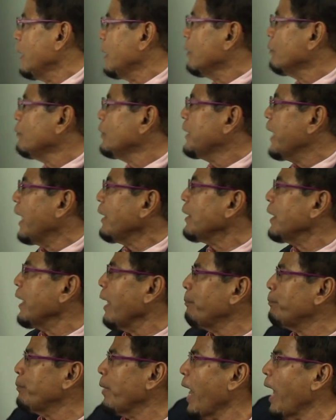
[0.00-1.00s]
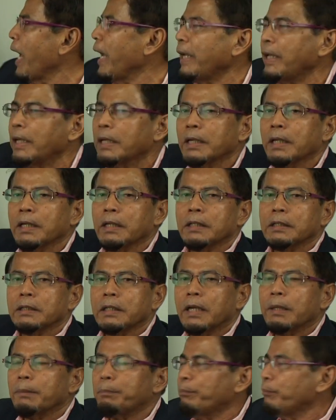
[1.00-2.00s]
we then can apply
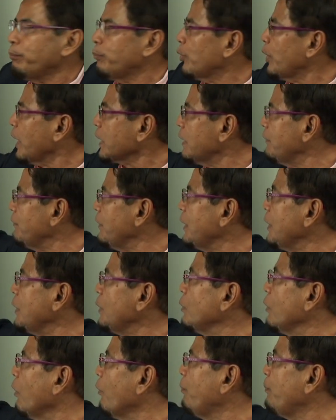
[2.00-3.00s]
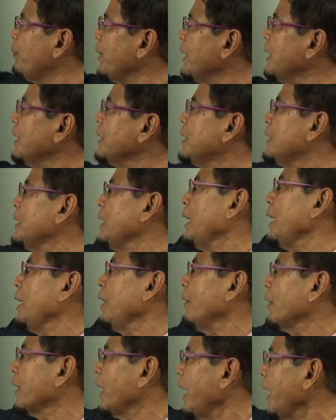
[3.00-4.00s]
the productivity tool of
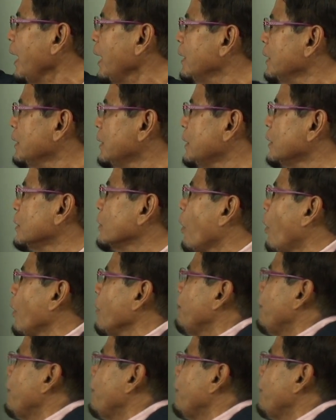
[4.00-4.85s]
P.D.C.A. Okay? This is called